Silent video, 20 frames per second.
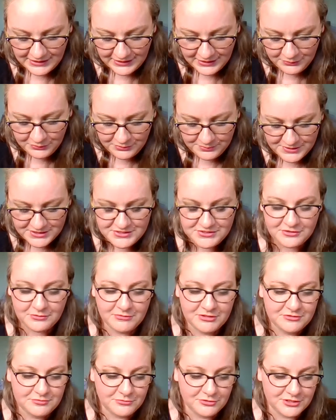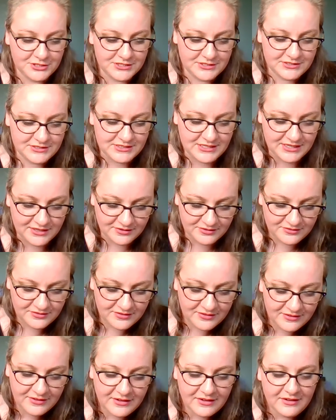it would be so much more distinct.
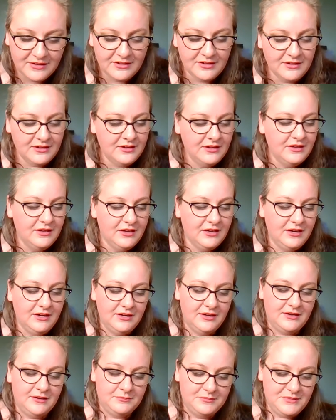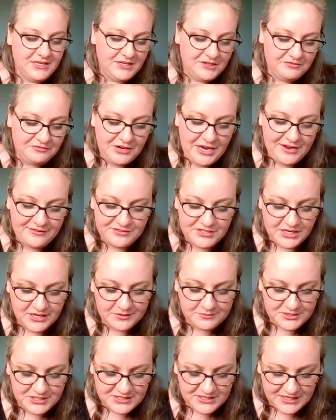If I have
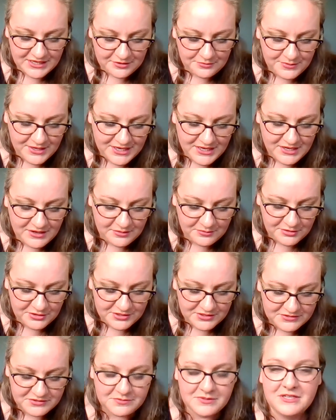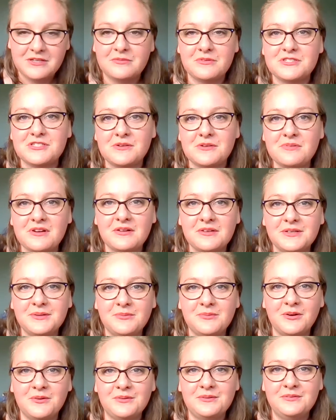time to dig out my camera this week, which I probably
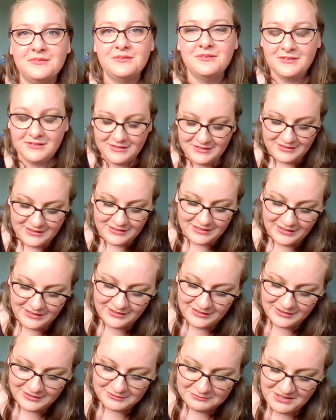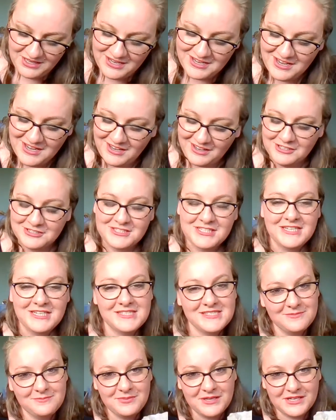won't, I'll
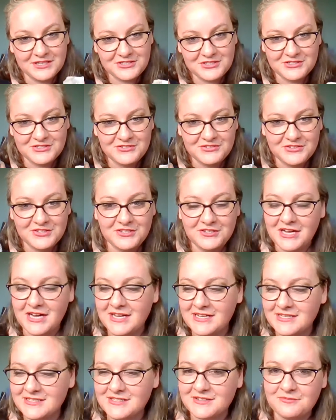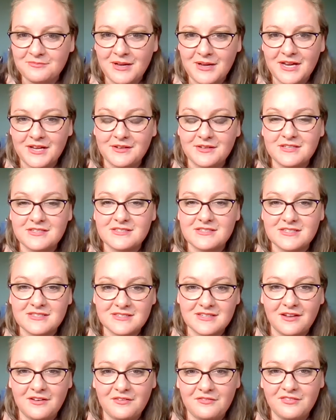take some pictures for you guys of mine because it's
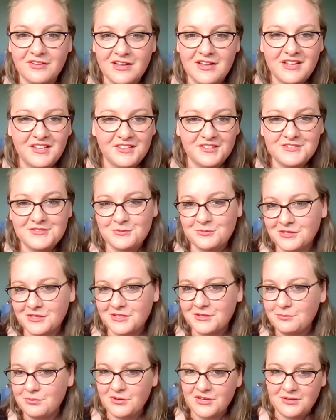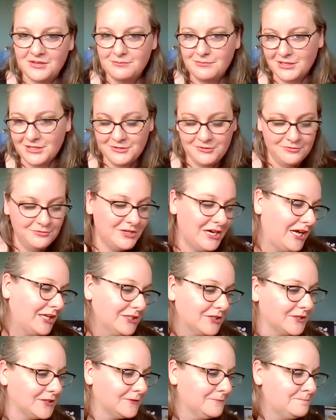kind of this really pretty blue
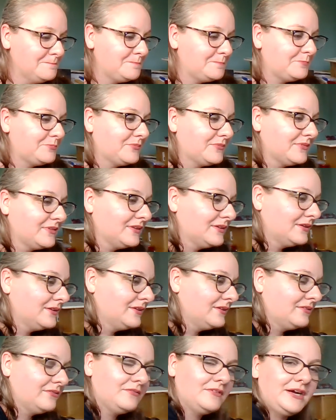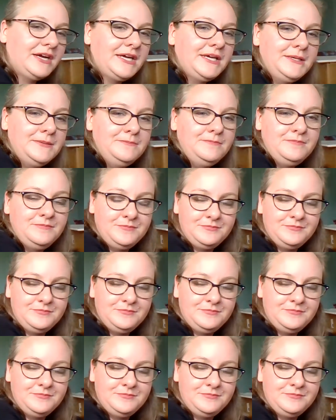color, right?